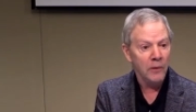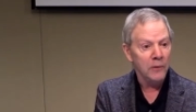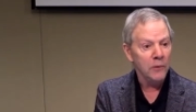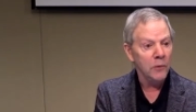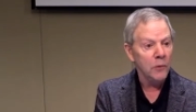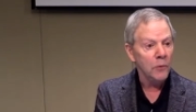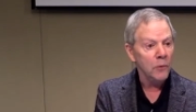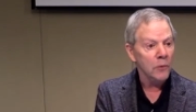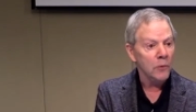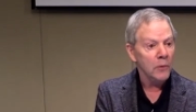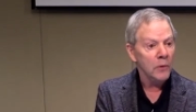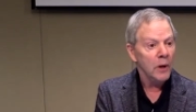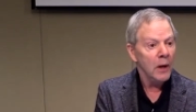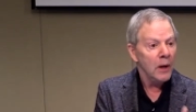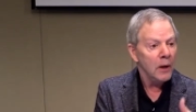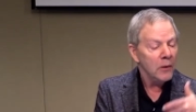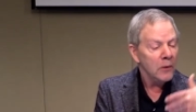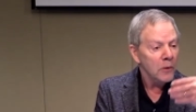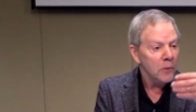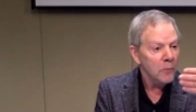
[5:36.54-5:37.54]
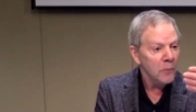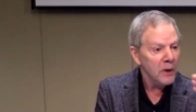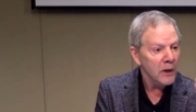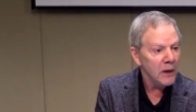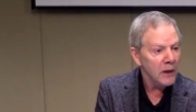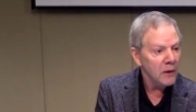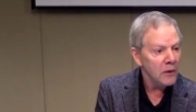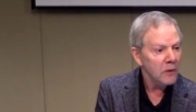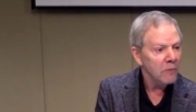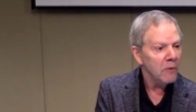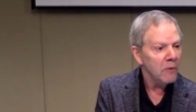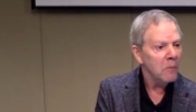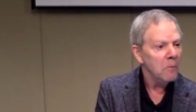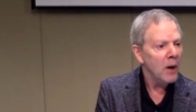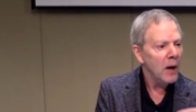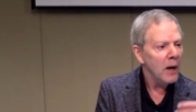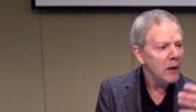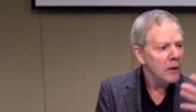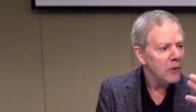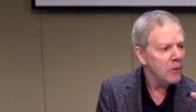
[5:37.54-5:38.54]
tool to begin to
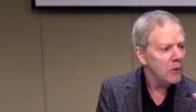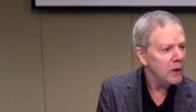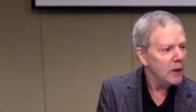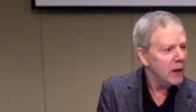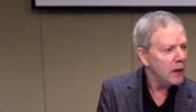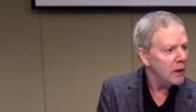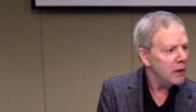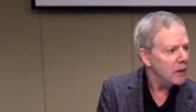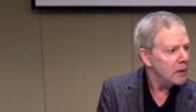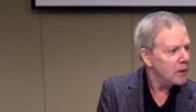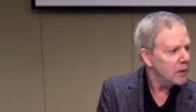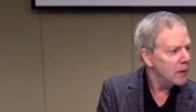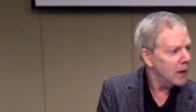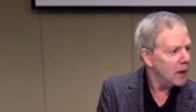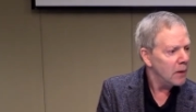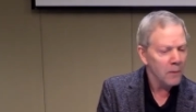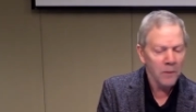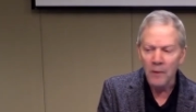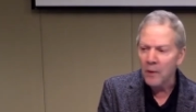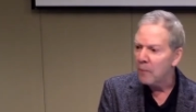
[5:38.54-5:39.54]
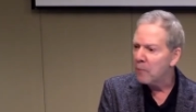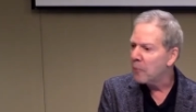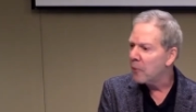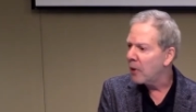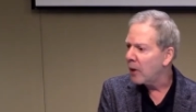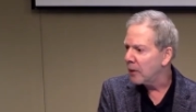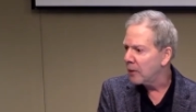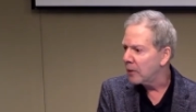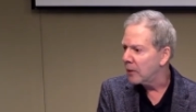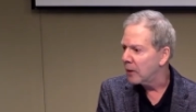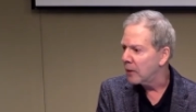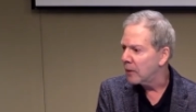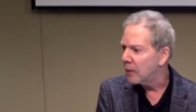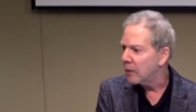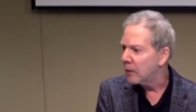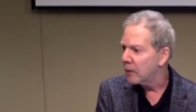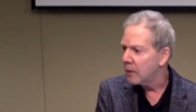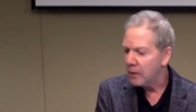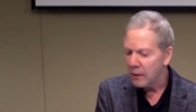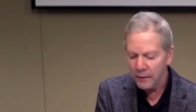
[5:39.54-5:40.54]
remind you to get into that
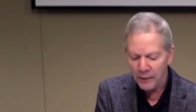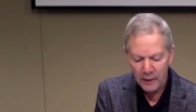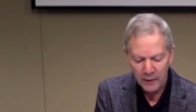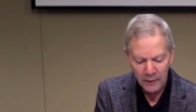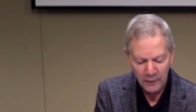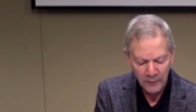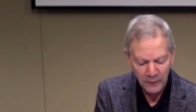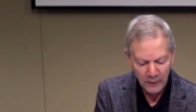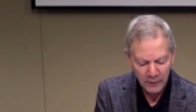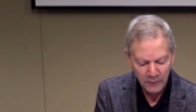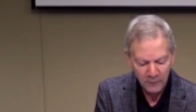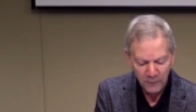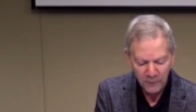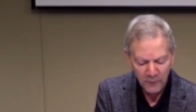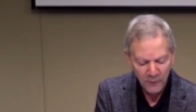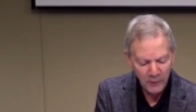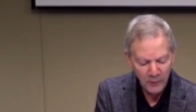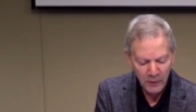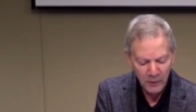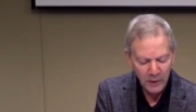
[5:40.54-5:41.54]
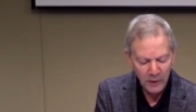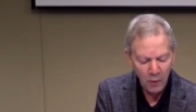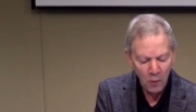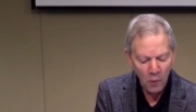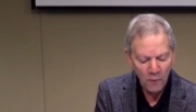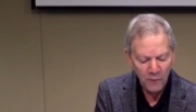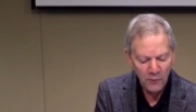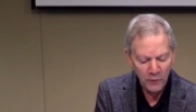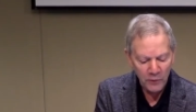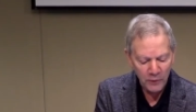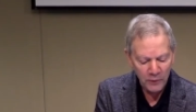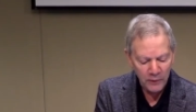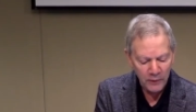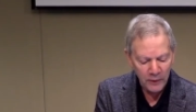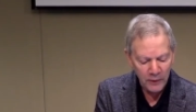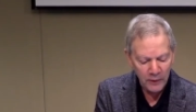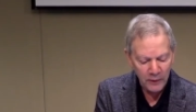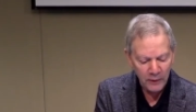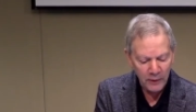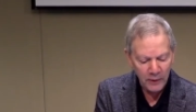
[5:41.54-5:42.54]
process. And that, I think, is a very overlooked thing